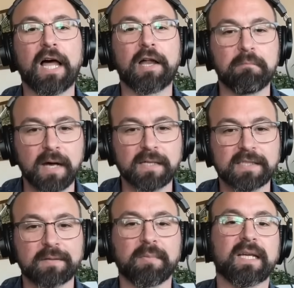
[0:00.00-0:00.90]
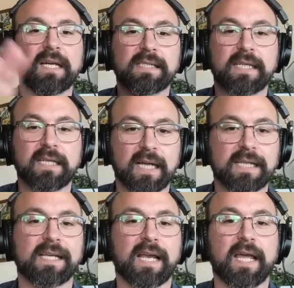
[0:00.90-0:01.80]
Elon Musk because he
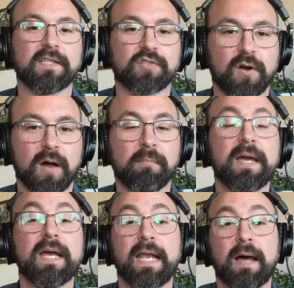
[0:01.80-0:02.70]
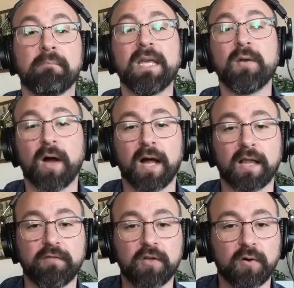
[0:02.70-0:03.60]
doesn't hate Trump. Now,
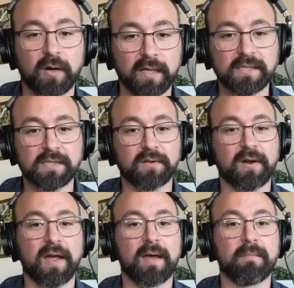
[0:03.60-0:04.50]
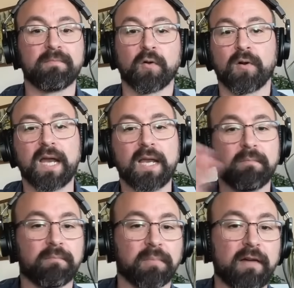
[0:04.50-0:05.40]
meanwhile, if you go on Instagram or
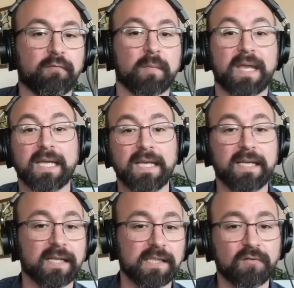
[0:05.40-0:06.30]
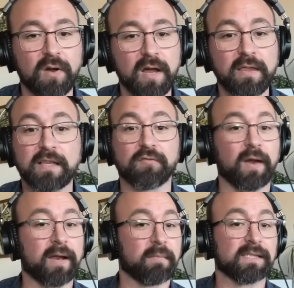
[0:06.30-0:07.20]
any platform that he doesn't run, that's
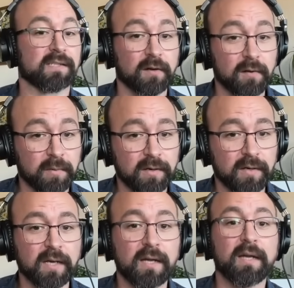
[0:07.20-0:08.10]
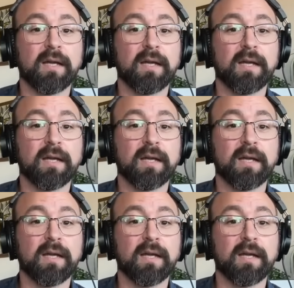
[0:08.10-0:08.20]
run by Zuckerberg,